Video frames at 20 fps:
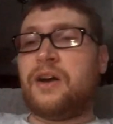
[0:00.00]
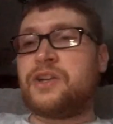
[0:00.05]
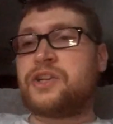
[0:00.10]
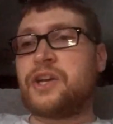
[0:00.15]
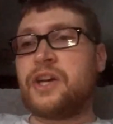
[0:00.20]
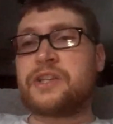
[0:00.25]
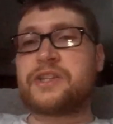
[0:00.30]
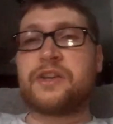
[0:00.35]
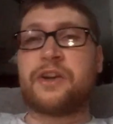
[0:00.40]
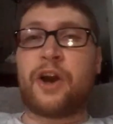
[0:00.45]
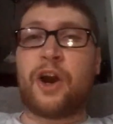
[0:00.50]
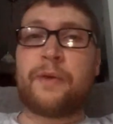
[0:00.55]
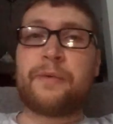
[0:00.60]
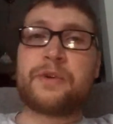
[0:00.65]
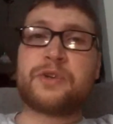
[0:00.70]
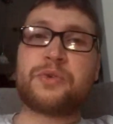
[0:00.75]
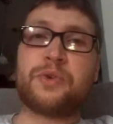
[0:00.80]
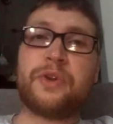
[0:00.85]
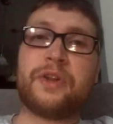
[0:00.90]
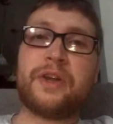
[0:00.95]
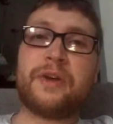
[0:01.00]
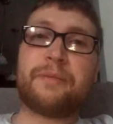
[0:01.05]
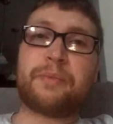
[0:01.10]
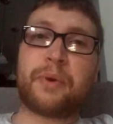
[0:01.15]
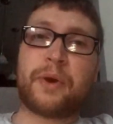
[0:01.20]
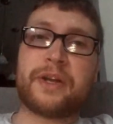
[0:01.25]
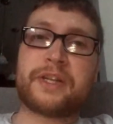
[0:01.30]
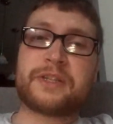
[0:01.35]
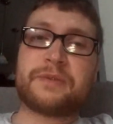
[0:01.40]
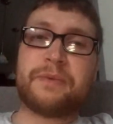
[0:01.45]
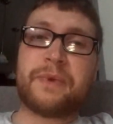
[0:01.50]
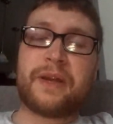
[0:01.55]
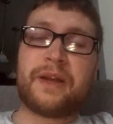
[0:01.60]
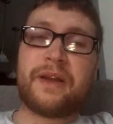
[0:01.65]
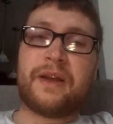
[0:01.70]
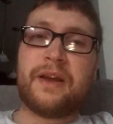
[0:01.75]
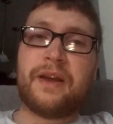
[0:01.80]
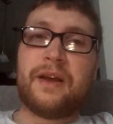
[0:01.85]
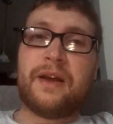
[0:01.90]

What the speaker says: Justin Herbert's really impressed me.